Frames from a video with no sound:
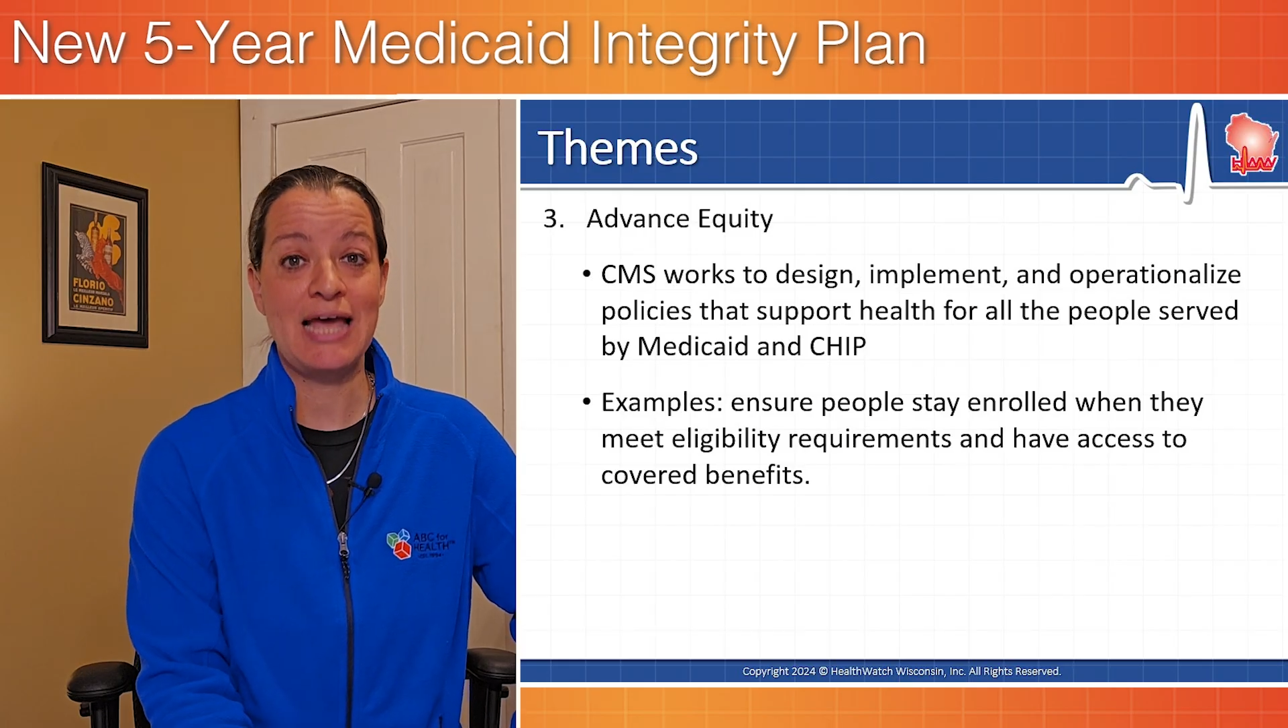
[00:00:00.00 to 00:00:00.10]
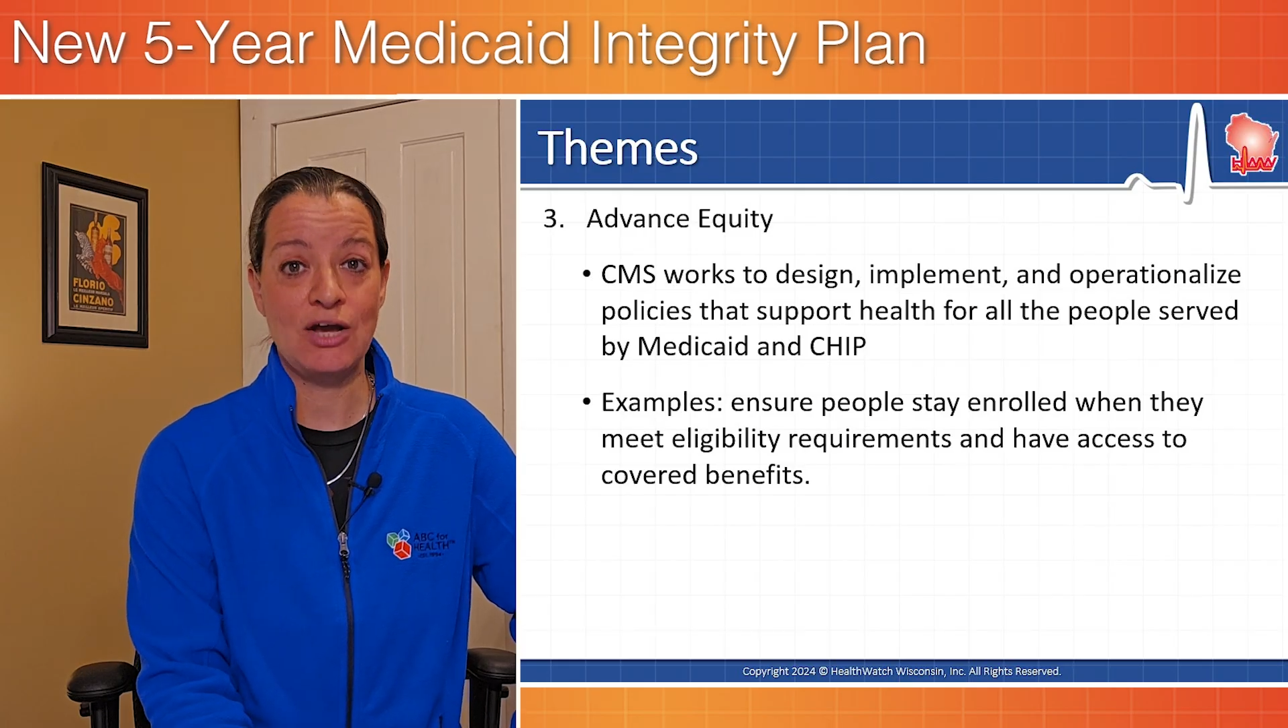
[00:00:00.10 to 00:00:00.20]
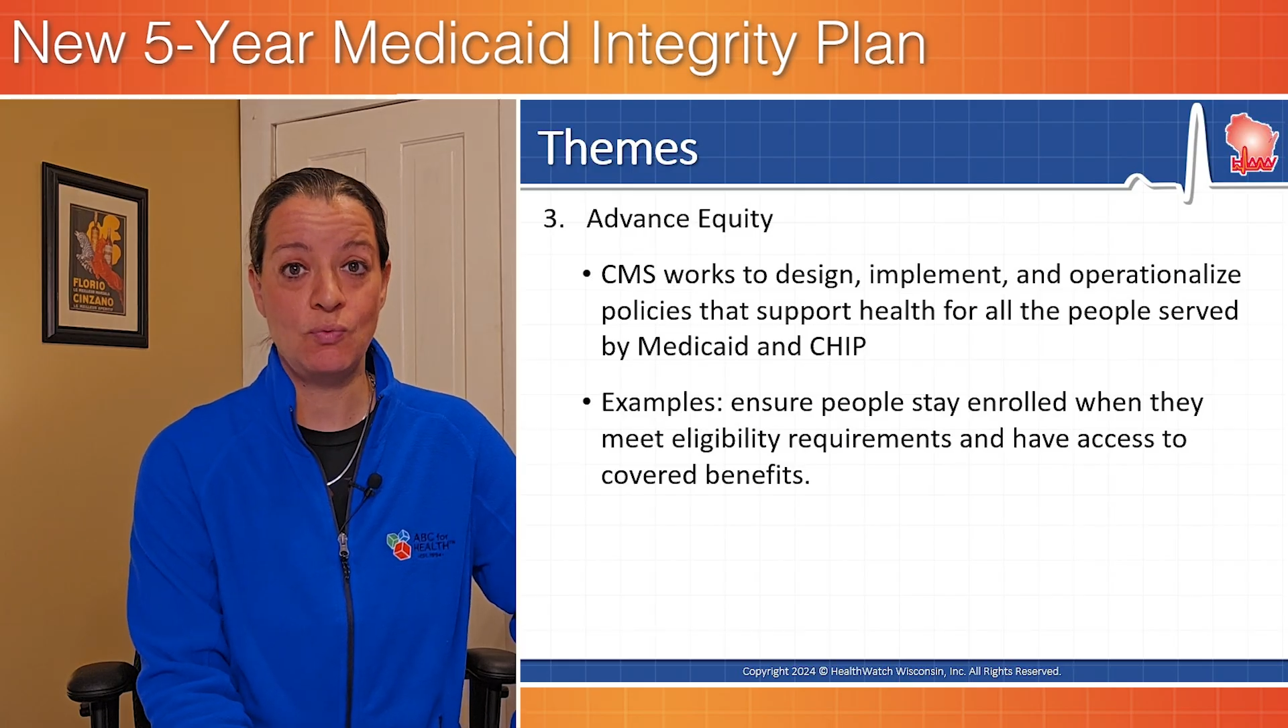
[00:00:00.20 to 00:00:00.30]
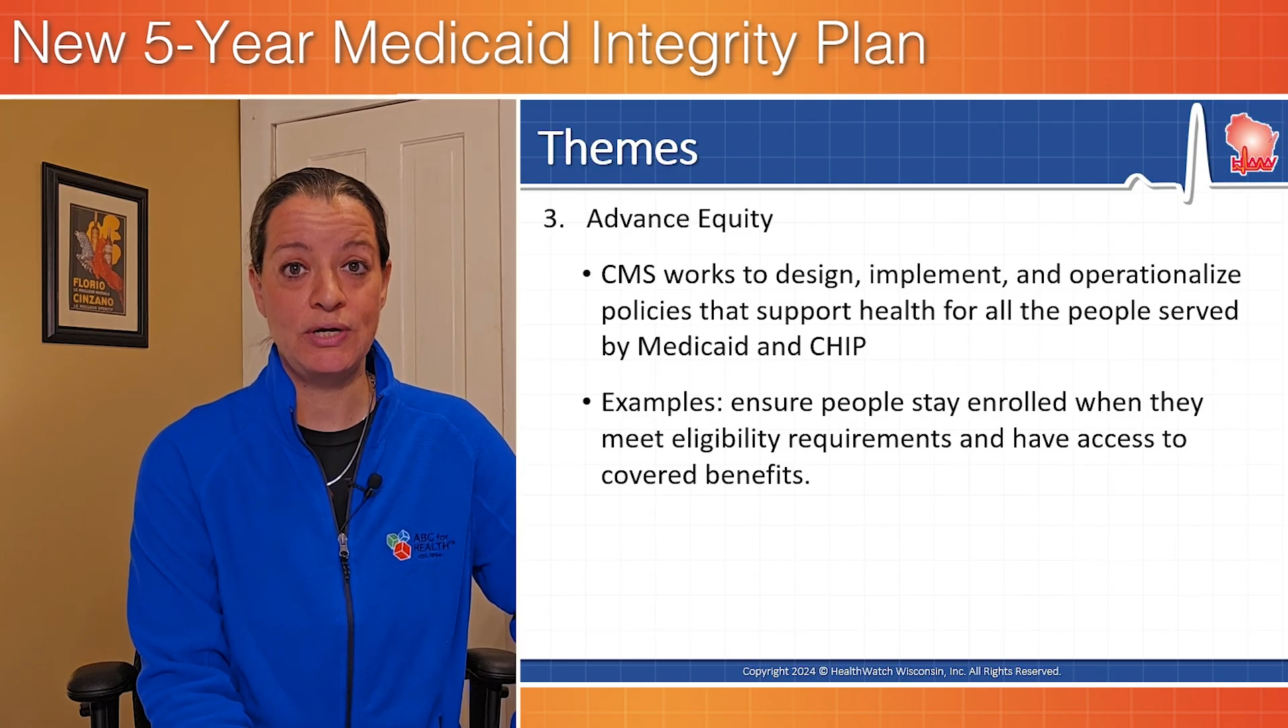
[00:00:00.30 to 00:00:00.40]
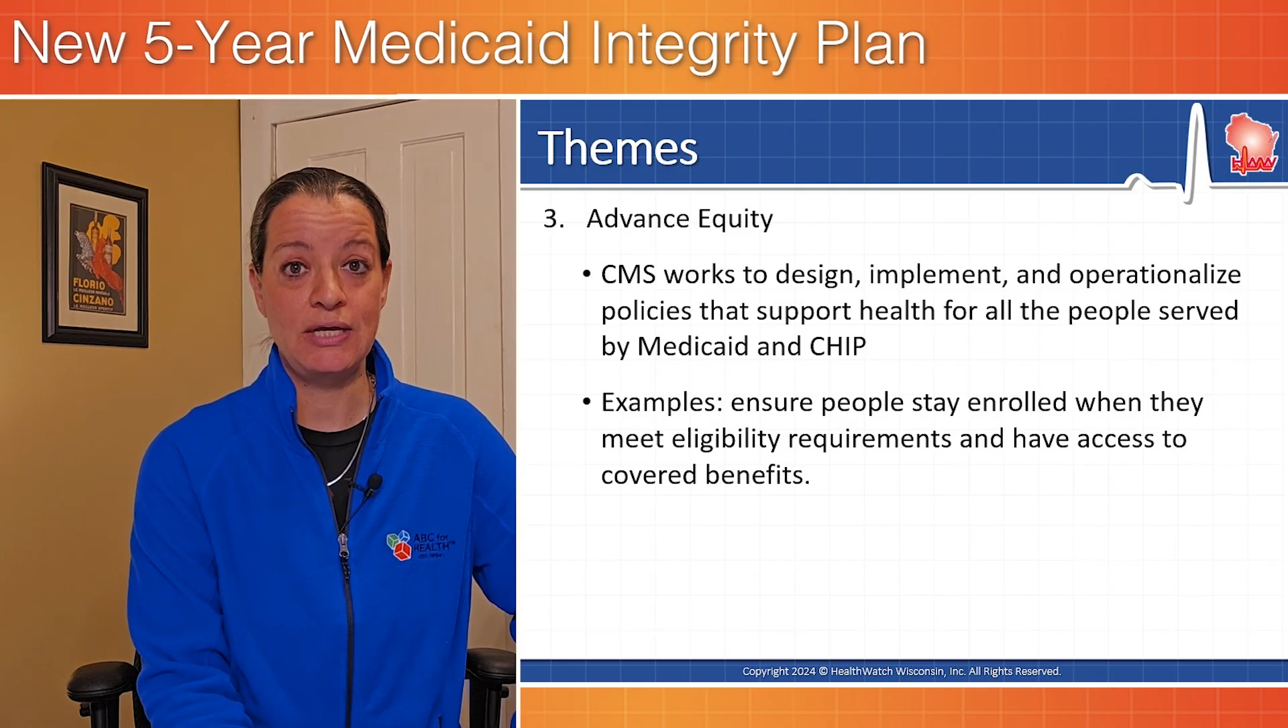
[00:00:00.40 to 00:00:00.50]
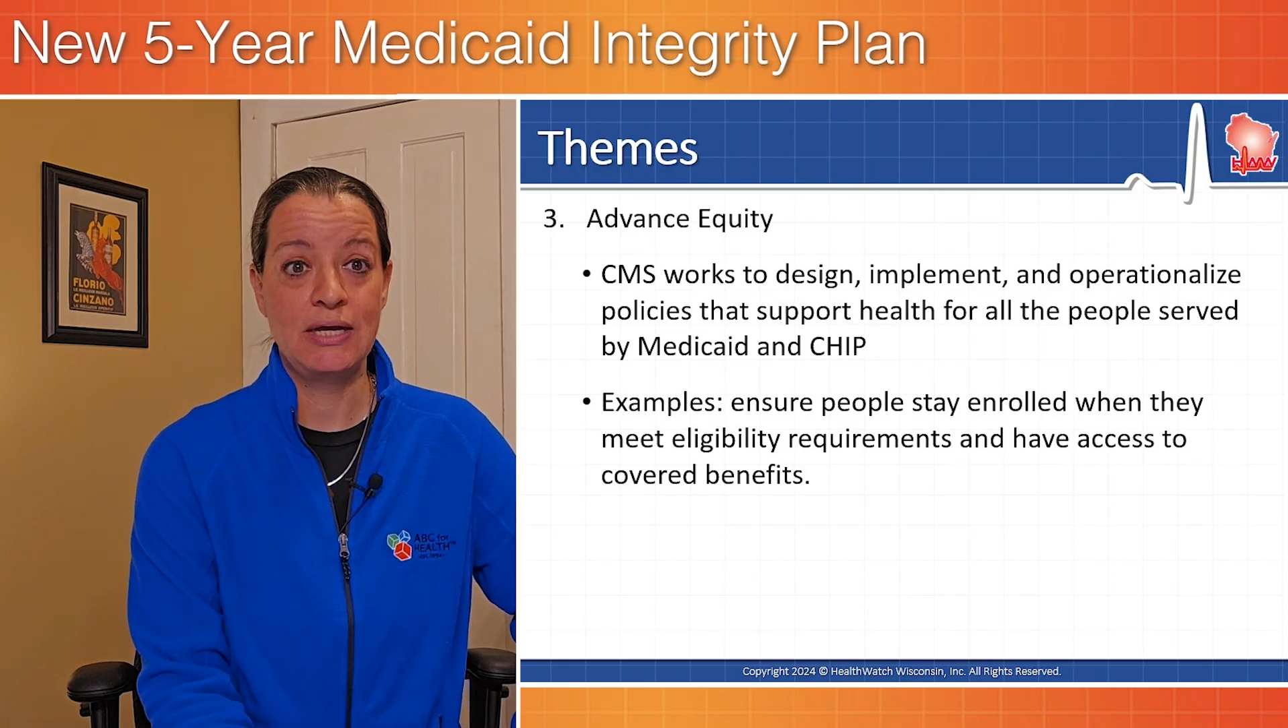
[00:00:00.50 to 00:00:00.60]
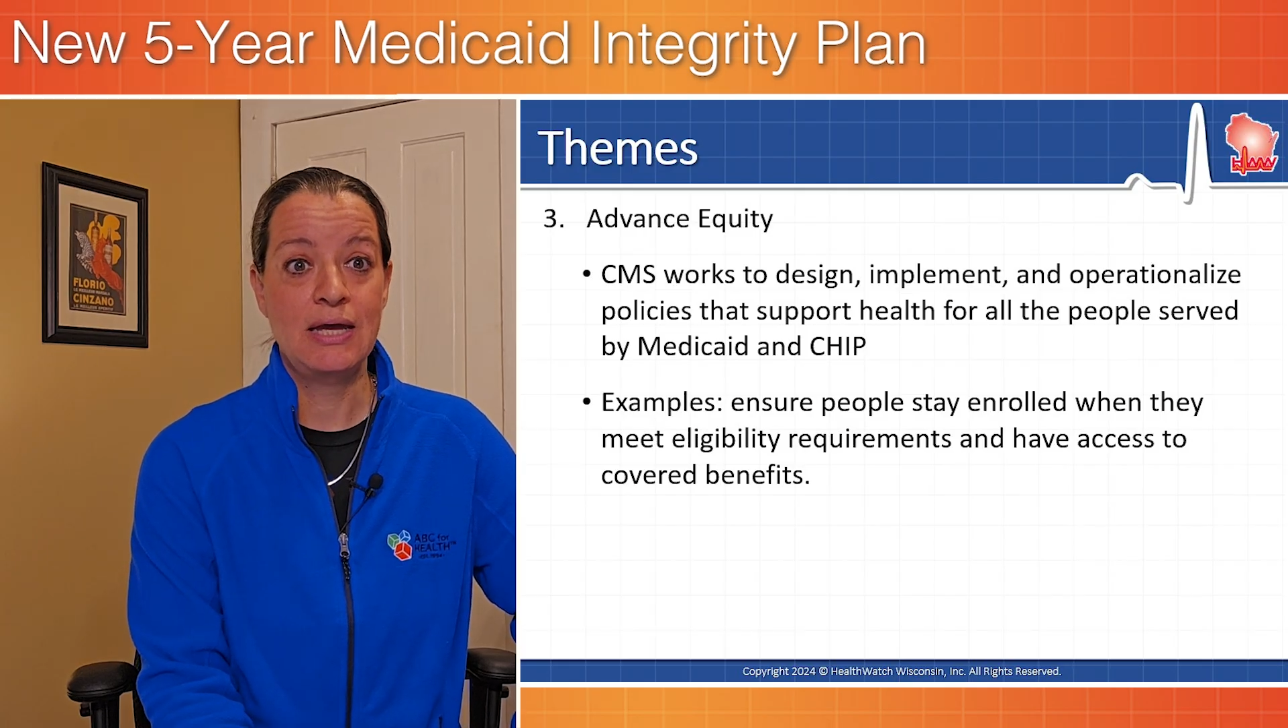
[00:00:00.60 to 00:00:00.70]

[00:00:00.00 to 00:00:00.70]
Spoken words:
equity.